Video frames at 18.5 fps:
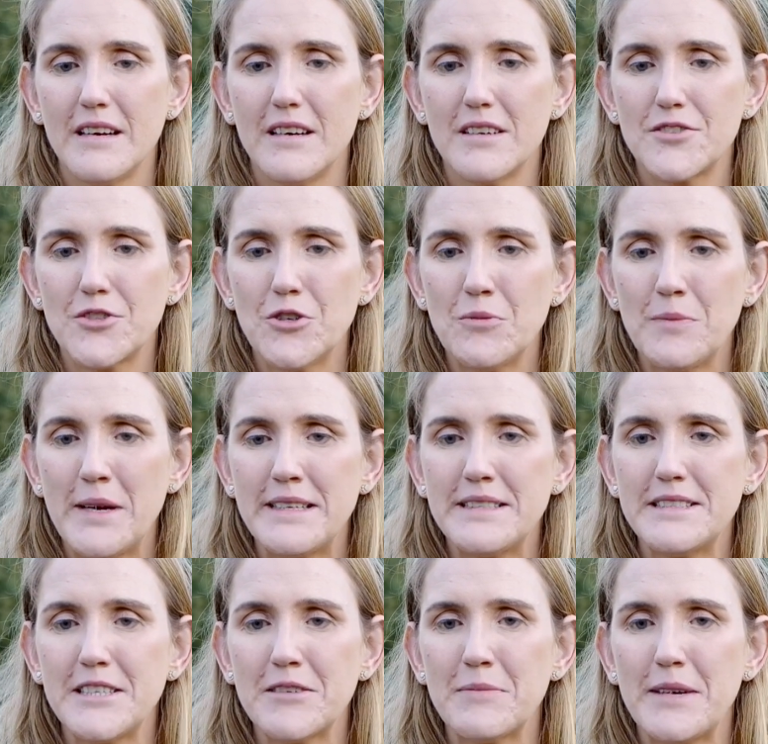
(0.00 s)

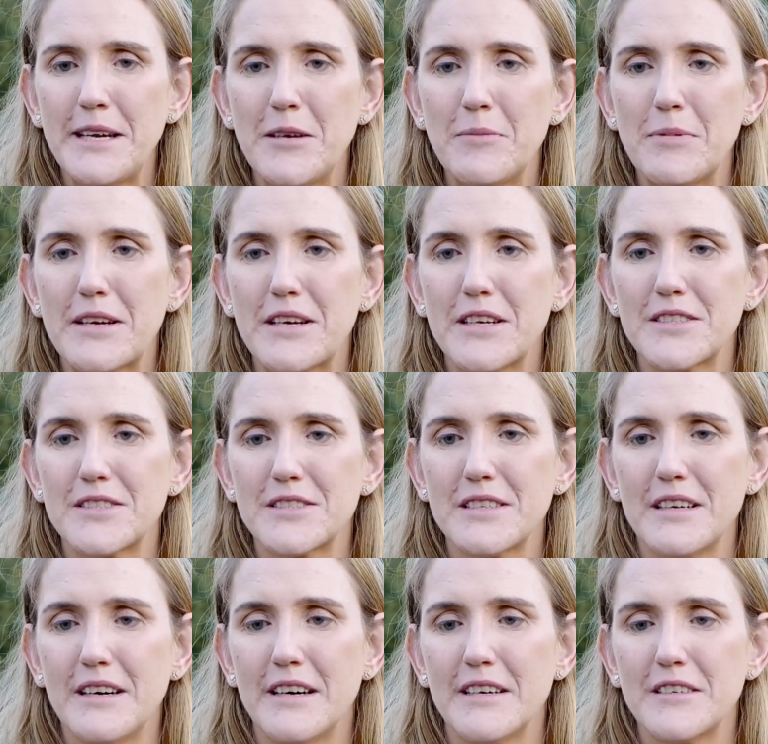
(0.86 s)
Tormenting me because
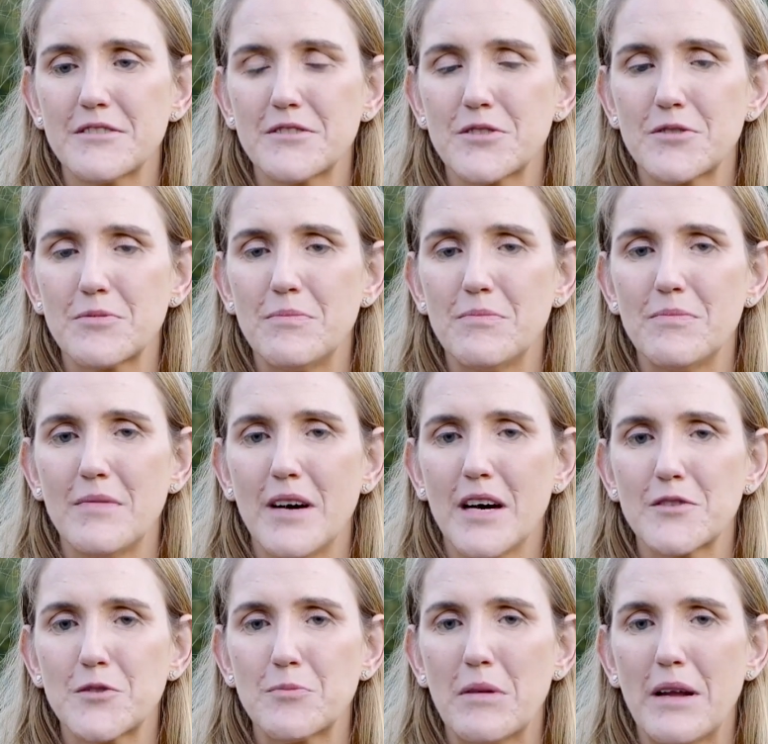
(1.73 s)
I was
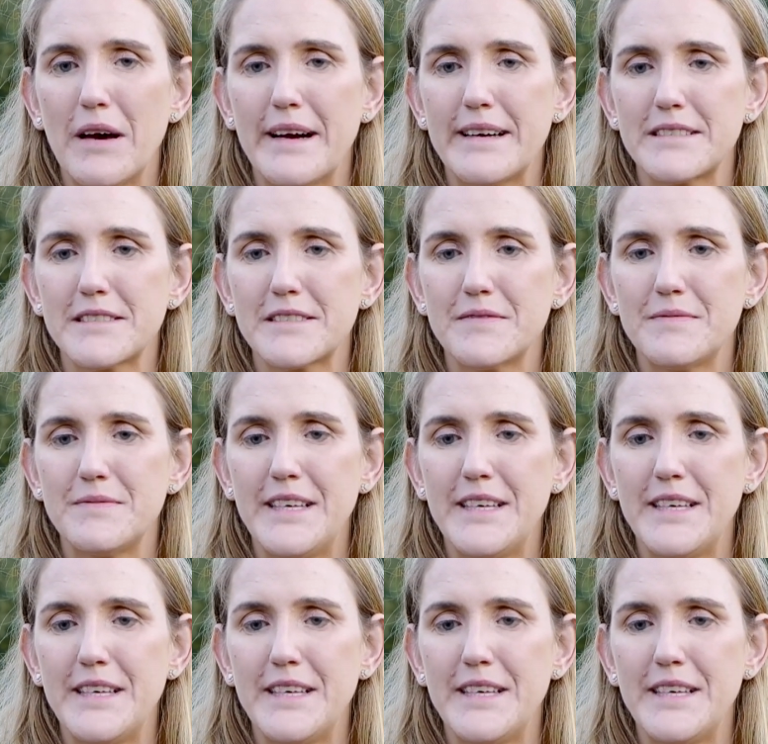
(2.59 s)
blind.